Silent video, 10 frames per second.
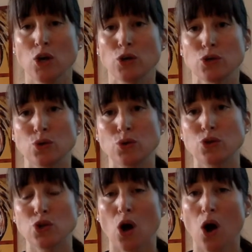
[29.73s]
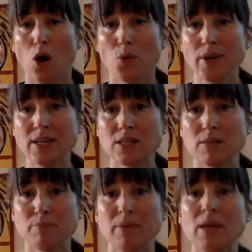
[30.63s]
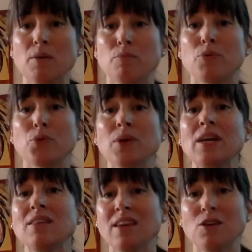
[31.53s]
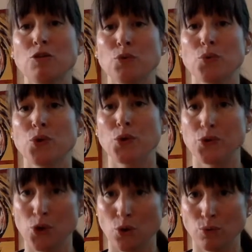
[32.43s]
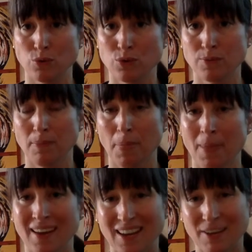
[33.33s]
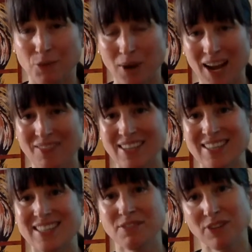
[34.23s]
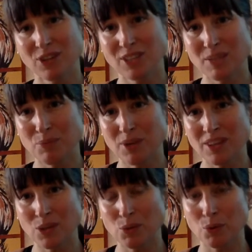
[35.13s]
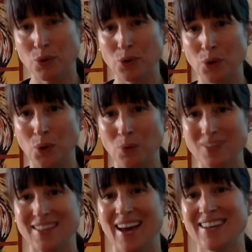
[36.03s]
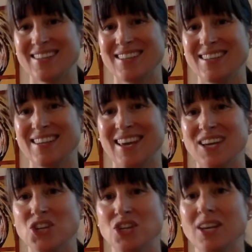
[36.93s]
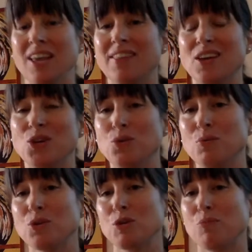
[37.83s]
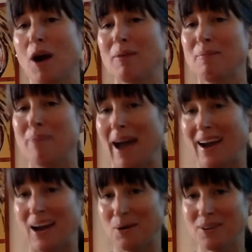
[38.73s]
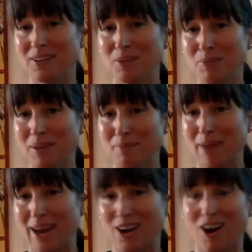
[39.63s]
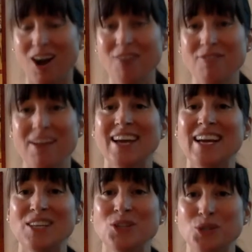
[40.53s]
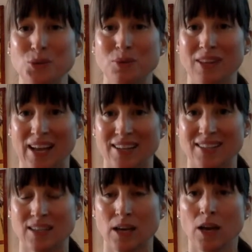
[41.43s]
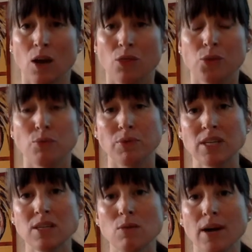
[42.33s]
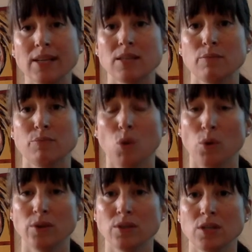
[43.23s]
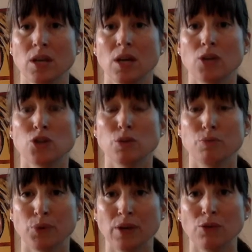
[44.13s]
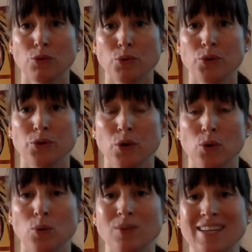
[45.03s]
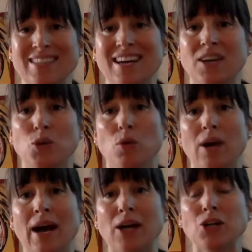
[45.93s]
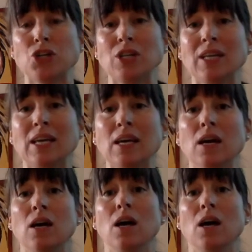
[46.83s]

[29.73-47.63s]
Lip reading: So you should always be breathing through your nose. If you're having difficulty breathing through your nose, that is an indication that you should probably back out a little bit, back off, and do less. The reason why it's important to breathe through your nose is that you are actually